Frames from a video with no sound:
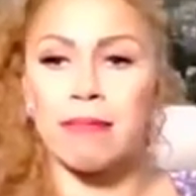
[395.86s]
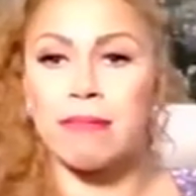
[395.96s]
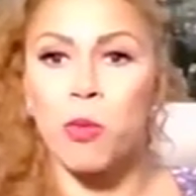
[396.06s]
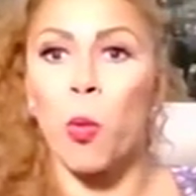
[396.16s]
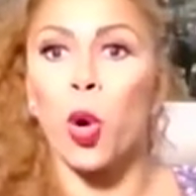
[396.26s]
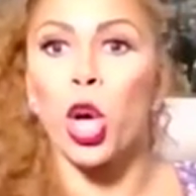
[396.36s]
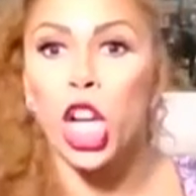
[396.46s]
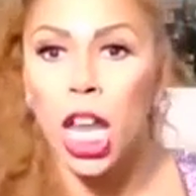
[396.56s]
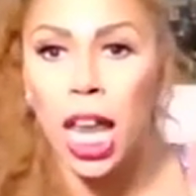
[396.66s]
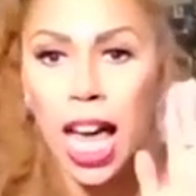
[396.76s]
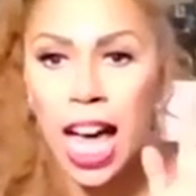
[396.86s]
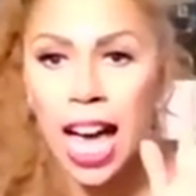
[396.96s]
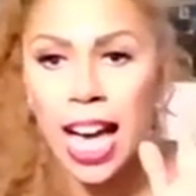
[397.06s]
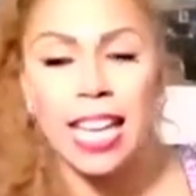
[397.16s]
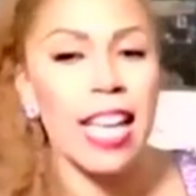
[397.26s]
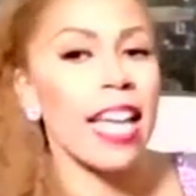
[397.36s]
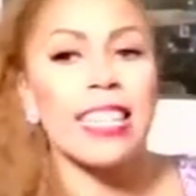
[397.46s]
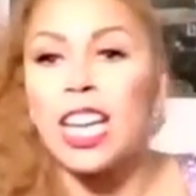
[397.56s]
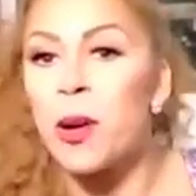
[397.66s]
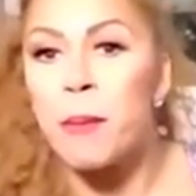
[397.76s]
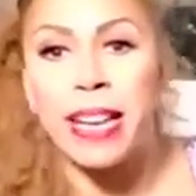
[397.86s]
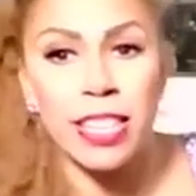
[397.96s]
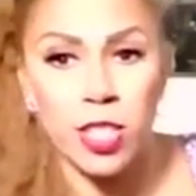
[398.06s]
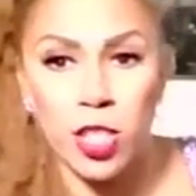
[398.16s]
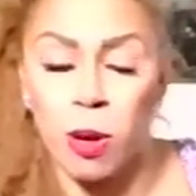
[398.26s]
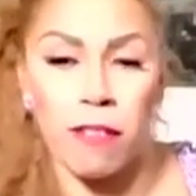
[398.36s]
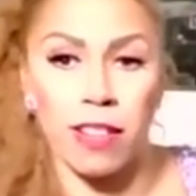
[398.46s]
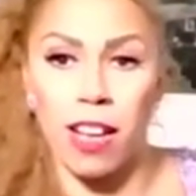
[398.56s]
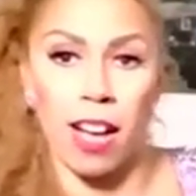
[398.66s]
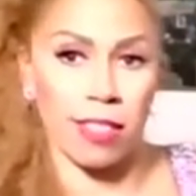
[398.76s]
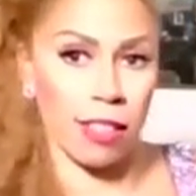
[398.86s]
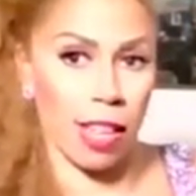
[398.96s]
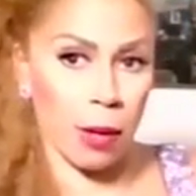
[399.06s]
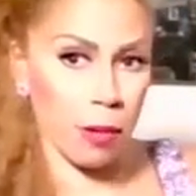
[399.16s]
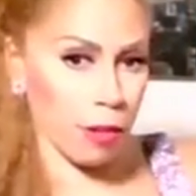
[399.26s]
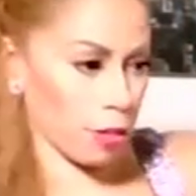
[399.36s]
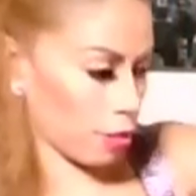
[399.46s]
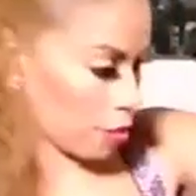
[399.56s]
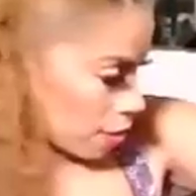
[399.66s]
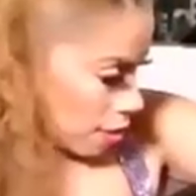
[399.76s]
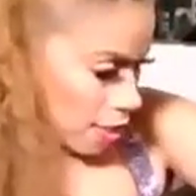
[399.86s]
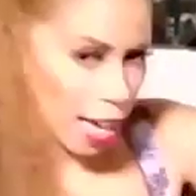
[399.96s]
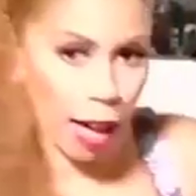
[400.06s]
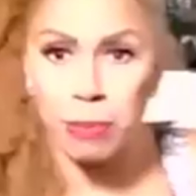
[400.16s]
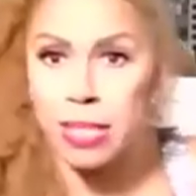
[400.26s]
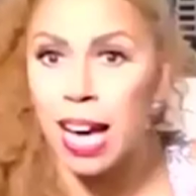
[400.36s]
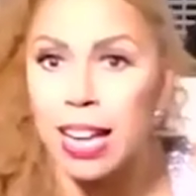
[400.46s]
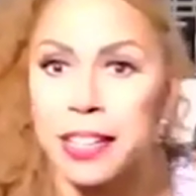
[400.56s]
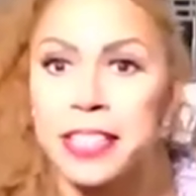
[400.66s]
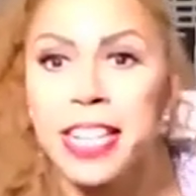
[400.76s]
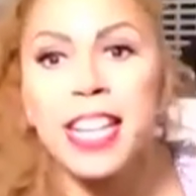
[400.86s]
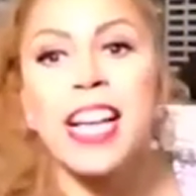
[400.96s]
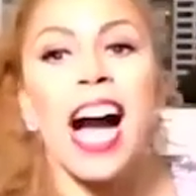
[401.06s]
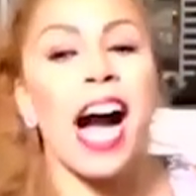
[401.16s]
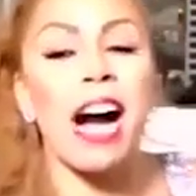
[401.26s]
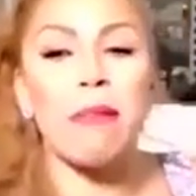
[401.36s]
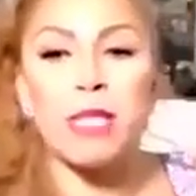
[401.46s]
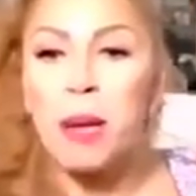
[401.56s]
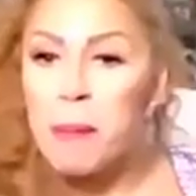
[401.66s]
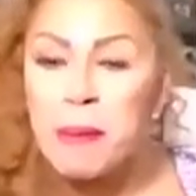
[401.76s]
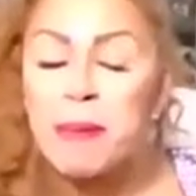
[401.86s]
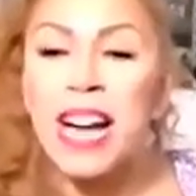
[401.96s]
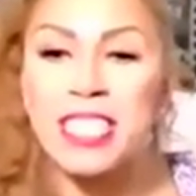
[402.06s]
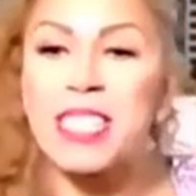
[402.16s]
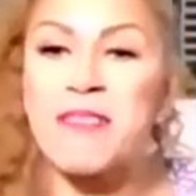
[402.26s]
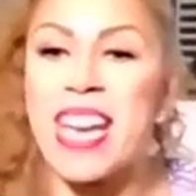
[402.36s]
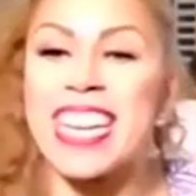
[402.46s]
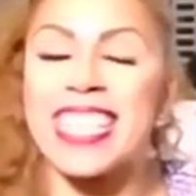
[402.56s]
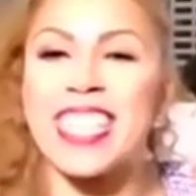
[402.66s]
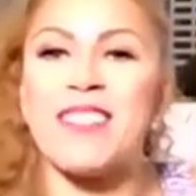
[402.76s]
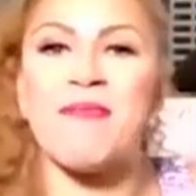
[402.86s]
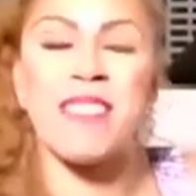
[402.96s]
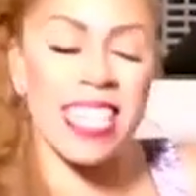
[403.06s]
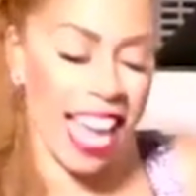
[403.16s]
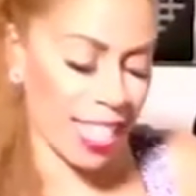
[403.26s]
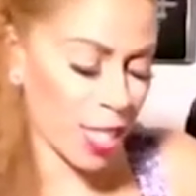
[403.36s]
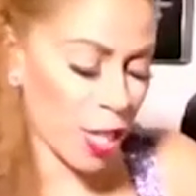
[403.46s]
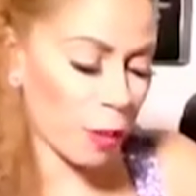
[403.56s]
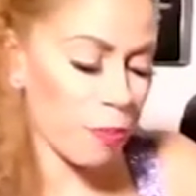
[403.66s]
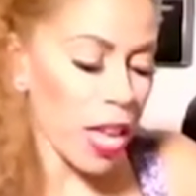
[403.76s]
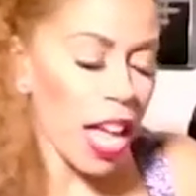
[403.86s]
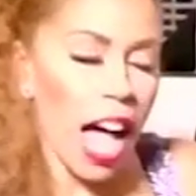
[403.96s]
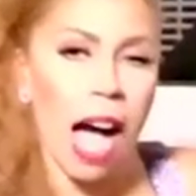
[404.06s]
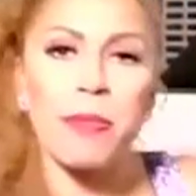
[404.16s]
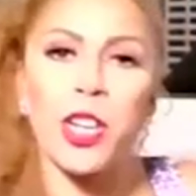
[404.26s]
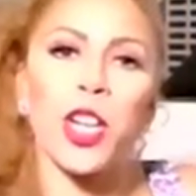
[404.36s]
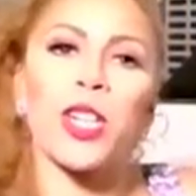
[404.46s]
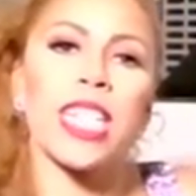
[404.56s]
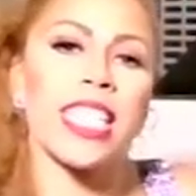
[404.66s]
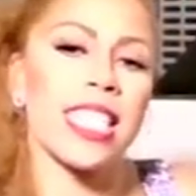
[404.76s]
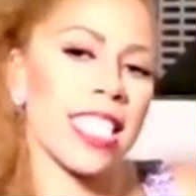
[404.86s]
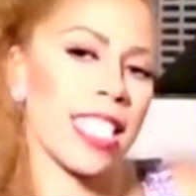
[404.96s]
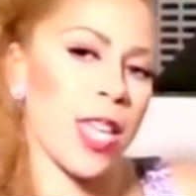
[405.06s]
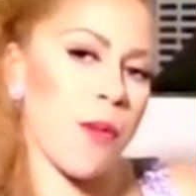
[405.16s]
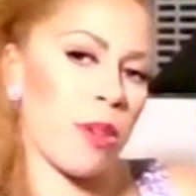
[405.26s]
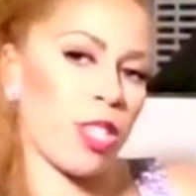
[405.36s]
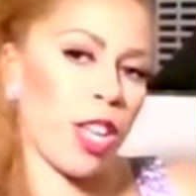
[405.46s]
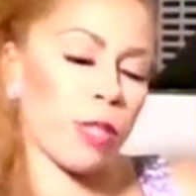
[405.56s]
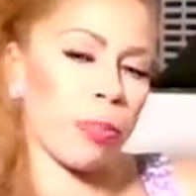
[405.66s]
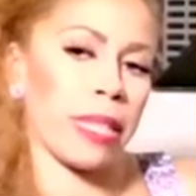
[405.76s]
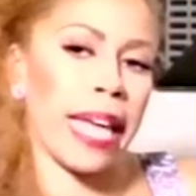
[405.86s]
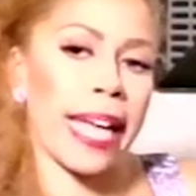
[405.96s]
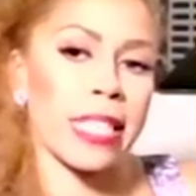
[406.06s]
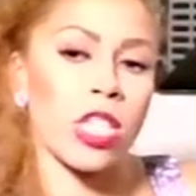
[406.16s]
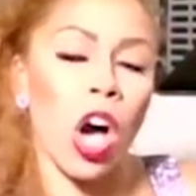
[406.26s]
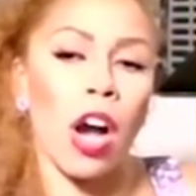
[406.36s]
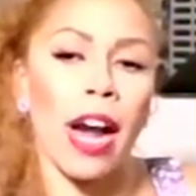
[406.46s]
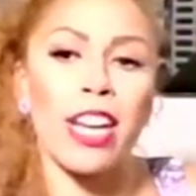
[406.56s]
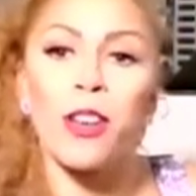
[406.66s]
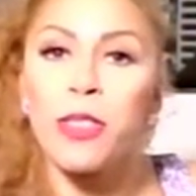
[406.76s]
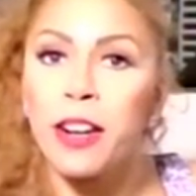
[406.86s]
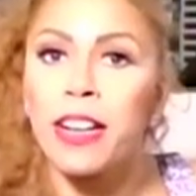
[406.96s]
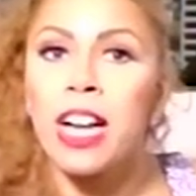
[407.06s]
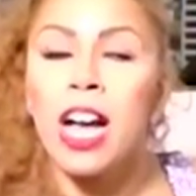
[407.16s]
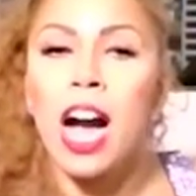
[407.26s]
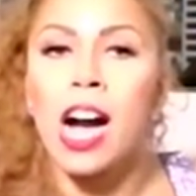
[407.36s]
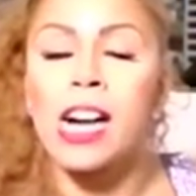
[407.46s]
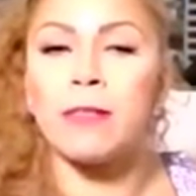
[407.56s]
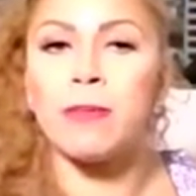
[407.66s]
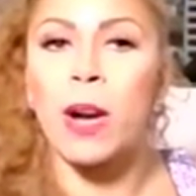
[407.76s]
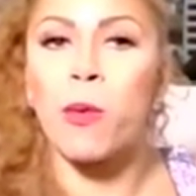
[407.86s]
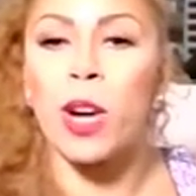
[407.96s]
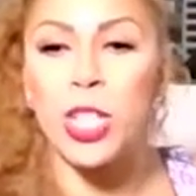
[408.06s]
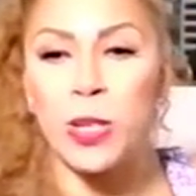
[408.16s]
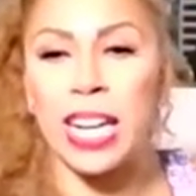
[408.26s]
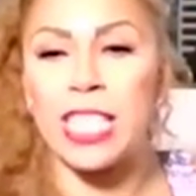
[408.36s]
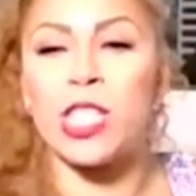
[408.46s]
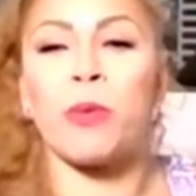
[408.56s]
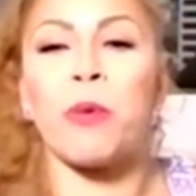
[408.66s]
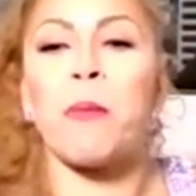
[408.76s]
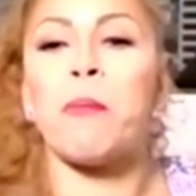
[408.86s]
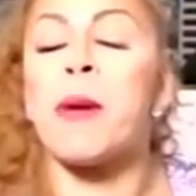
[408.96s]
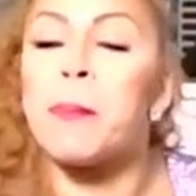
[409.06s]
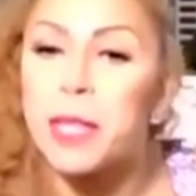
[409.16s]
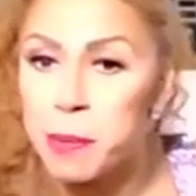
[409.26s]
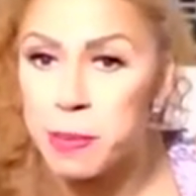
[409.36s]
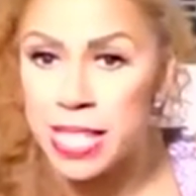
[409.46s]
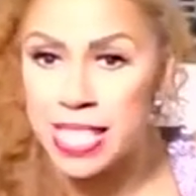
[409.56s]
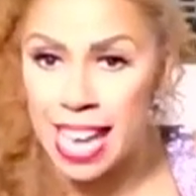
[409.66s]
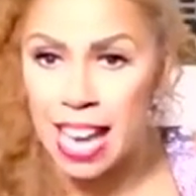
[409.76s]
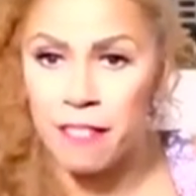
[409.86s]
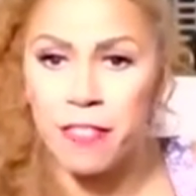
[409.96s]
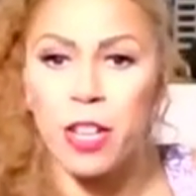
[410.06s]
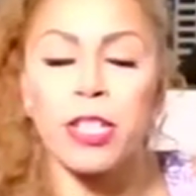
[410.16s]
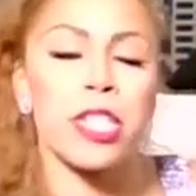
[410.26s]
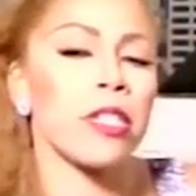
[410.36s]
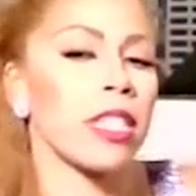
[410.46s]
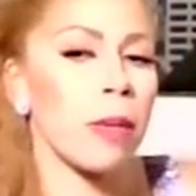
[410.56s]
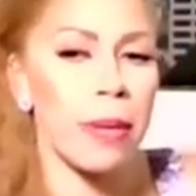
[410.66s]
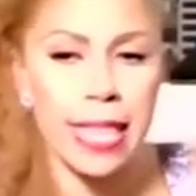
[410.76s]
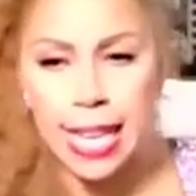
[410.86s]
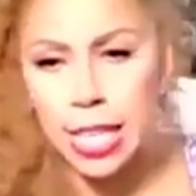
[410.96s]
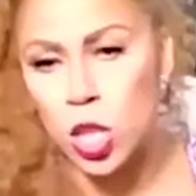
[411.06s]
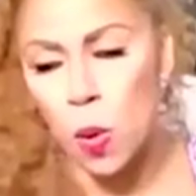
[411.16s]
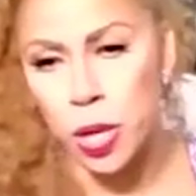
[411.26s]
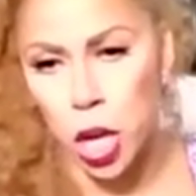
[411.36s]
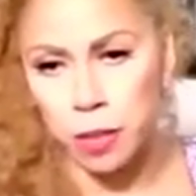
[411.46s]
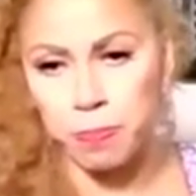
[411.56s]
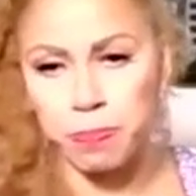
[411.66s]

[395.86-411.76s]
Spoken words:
work a lot, they don't make it to 12 o'clock. They're like, whew, I'm tired. Some people actually make it to midnight. So I'm curious to see what y'all's plans are. I know I want you guys to remember to be safe. There's still going to be things going on.